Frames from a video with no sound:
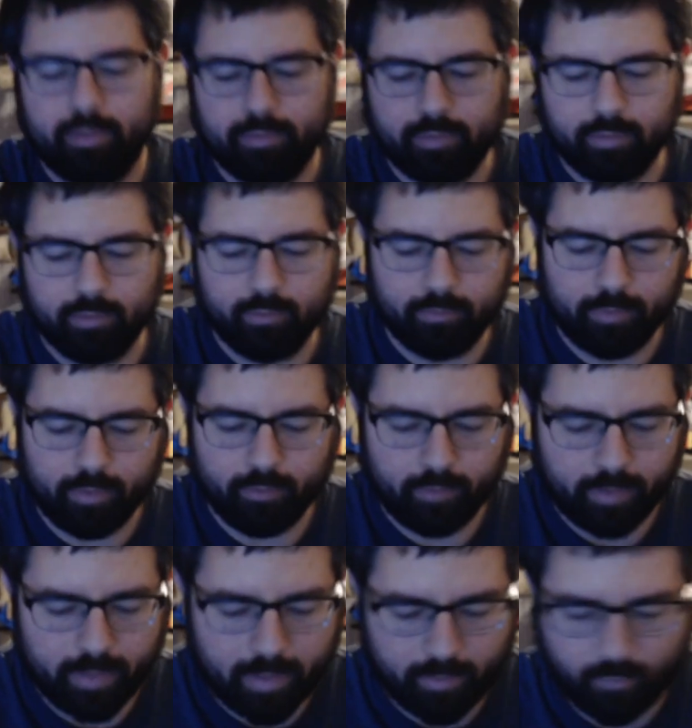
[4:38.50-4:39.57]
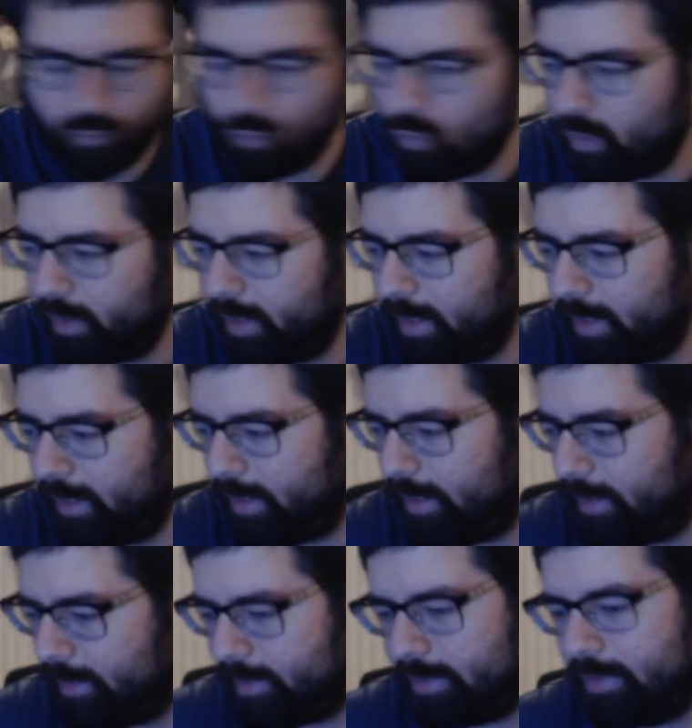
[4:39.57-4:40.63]
So we only got one
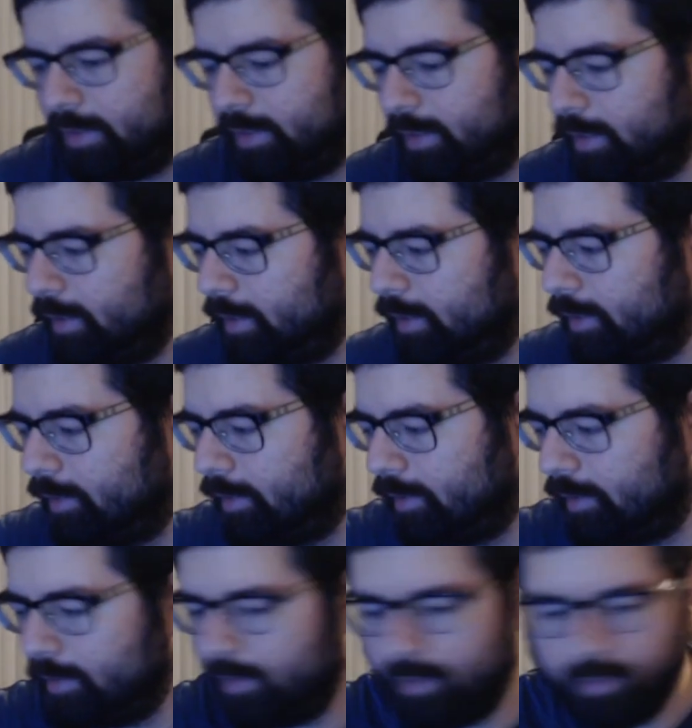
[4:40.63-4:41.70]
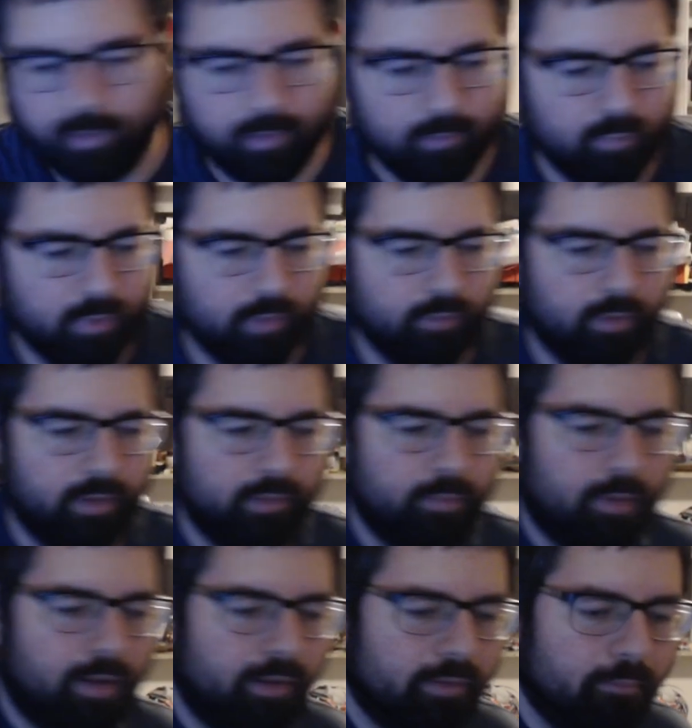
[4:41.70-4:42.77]
hit in this pre-release
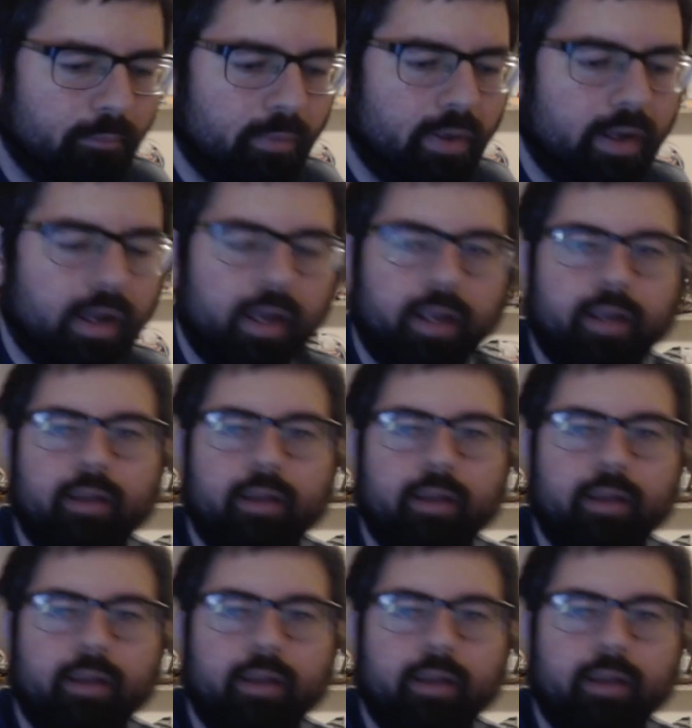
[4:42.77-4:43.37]
box, but